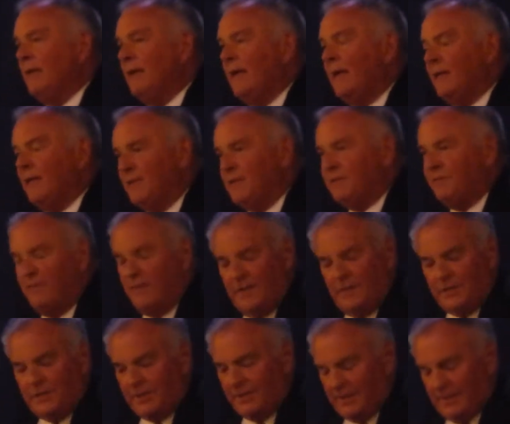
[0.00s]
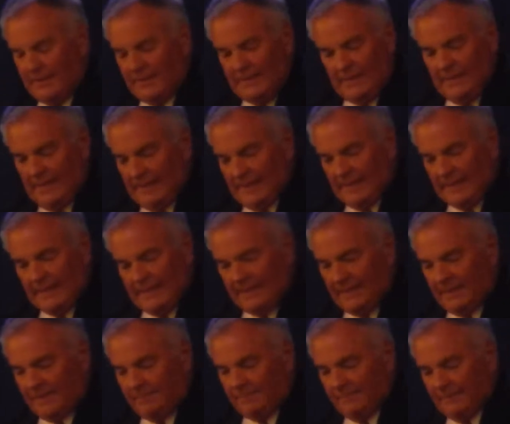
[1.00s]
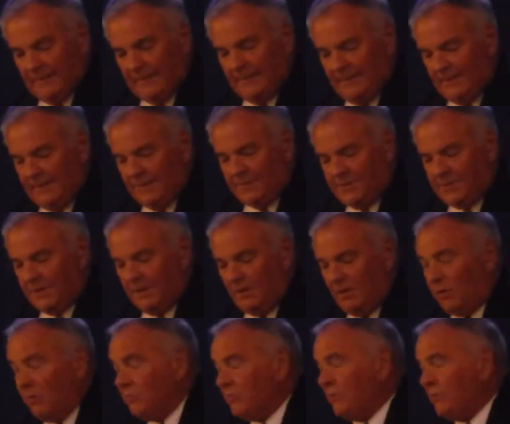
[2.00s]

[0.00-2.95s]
And his vision still